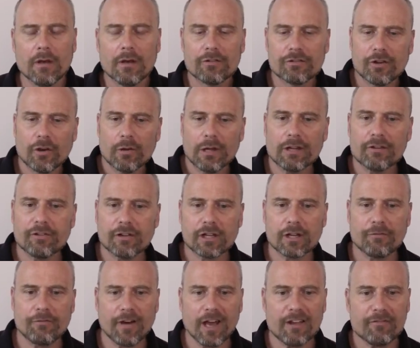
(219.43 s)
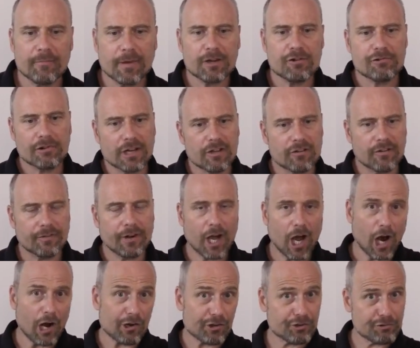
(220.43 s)
So let's look at the 5 main traits of an
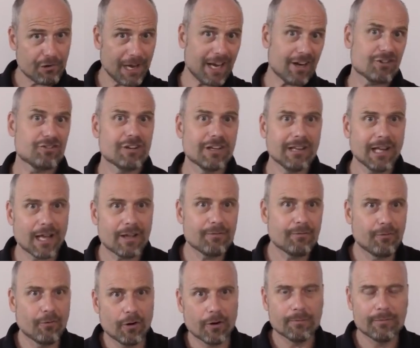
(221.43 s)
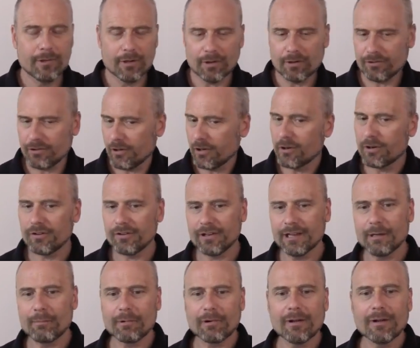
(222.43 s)
R strategy life form, also known as a
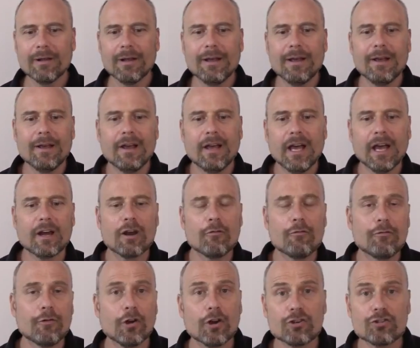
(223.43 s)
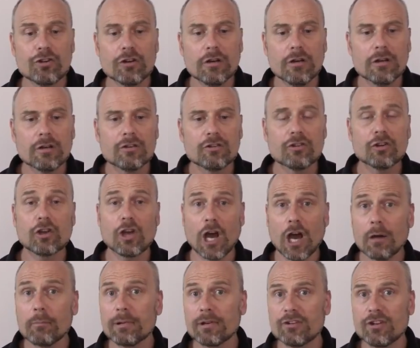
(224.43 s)
liberal: an aversion to
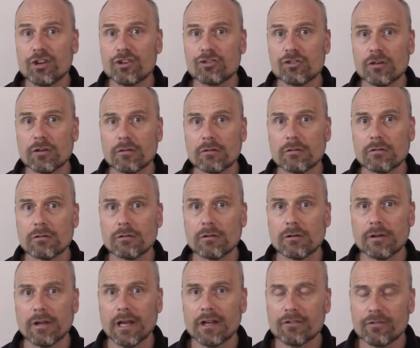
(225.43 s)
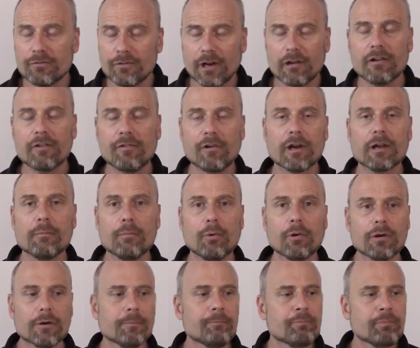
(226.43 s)
competition. That's very, very
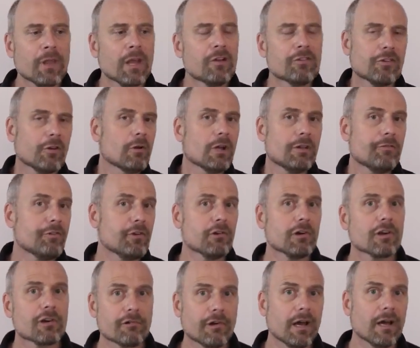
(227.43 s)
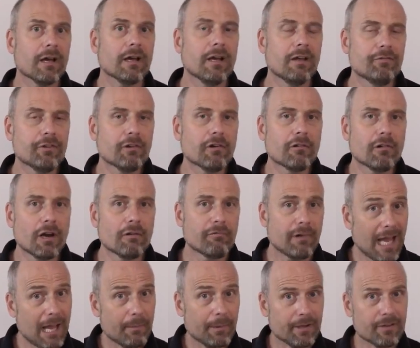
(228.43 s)
important. So if you're a
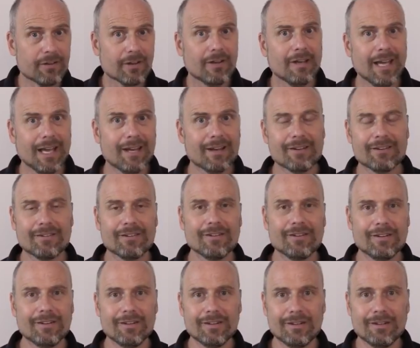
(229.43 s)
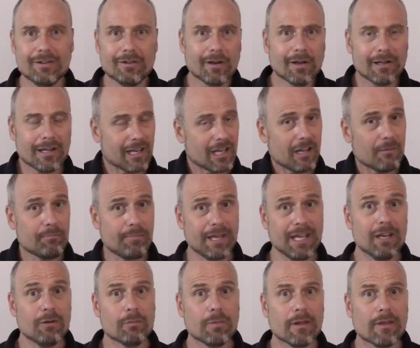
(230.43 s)
rabbit and you're not going to
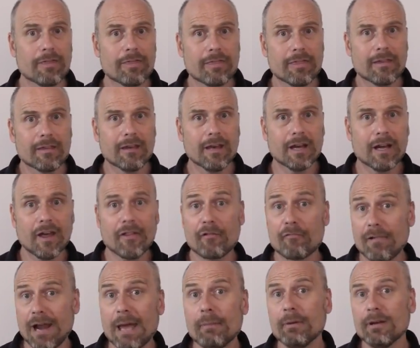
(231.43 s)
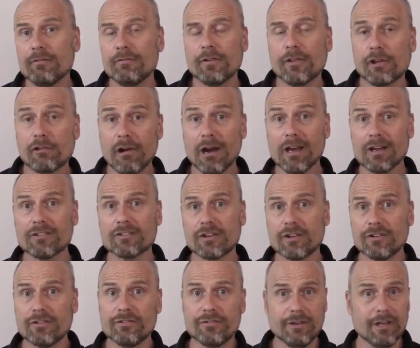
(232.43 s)
compete with another rabbit for the grass,
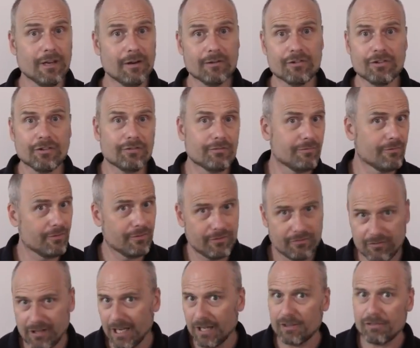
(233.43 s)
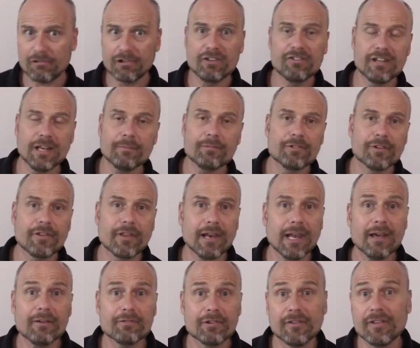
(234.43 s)
because just take 3 steps to the
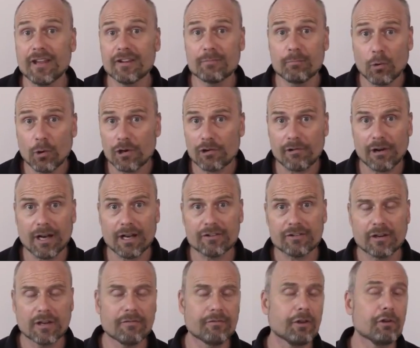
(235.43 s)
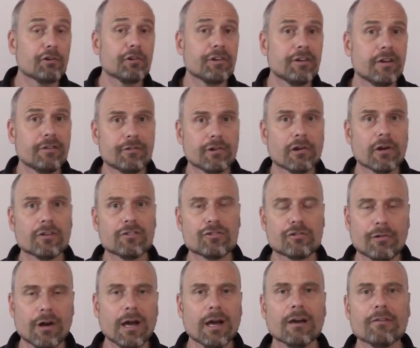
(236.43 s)
left and there's more grass. Like if you're a
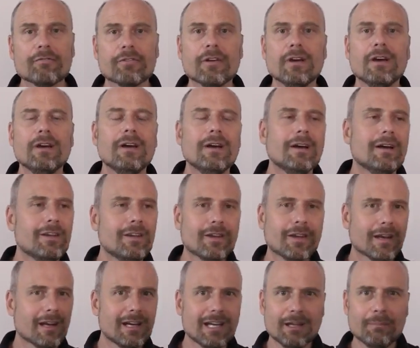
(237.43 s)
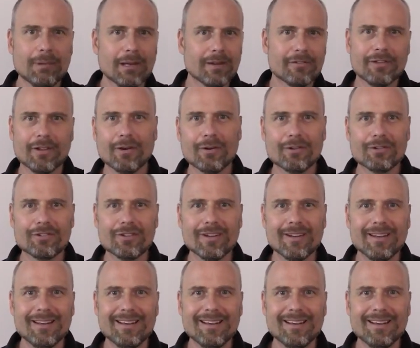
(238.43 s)
giraffe, you're going to nibble at those